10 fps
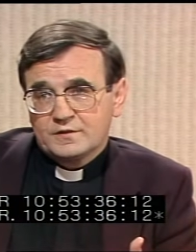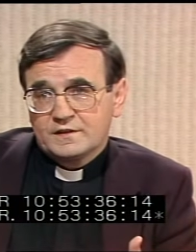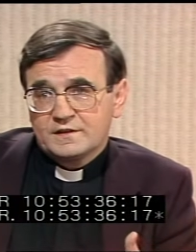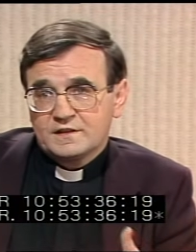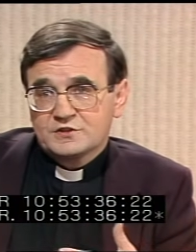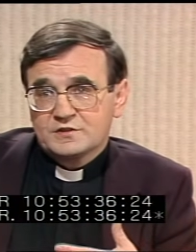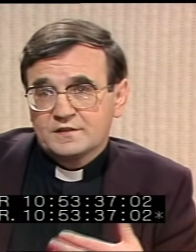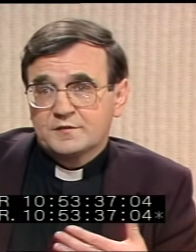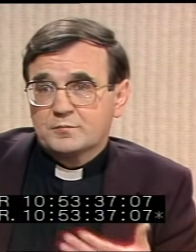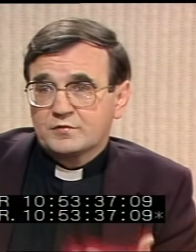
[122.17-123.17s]
orientation
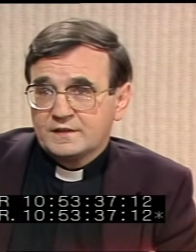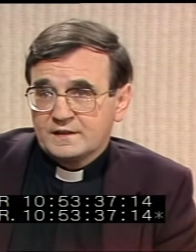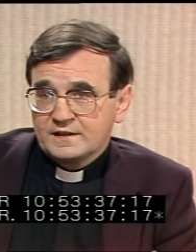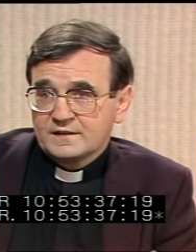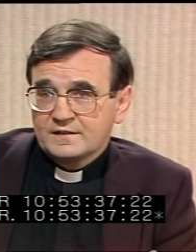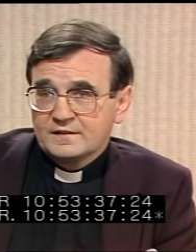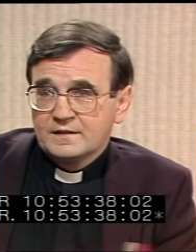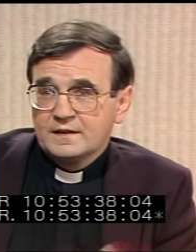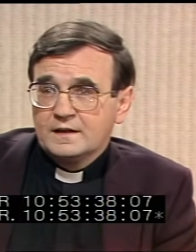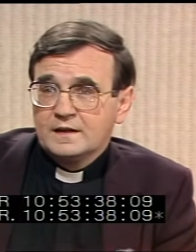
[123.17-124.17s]
is prenatal.
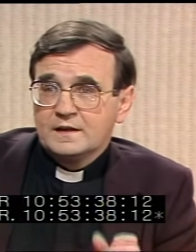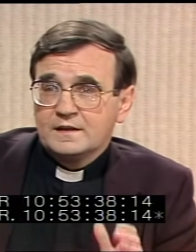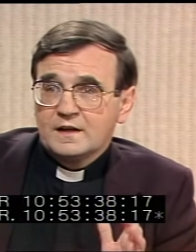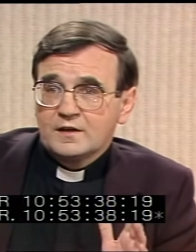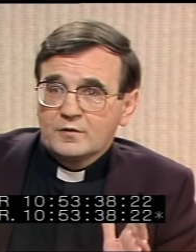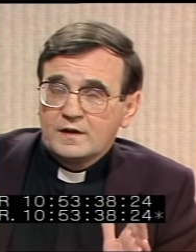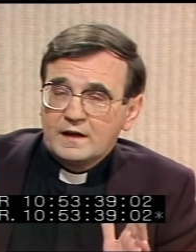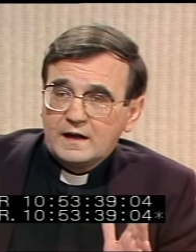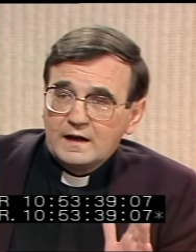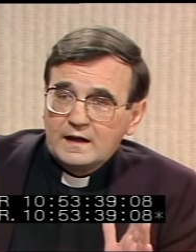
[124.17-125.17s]
Now,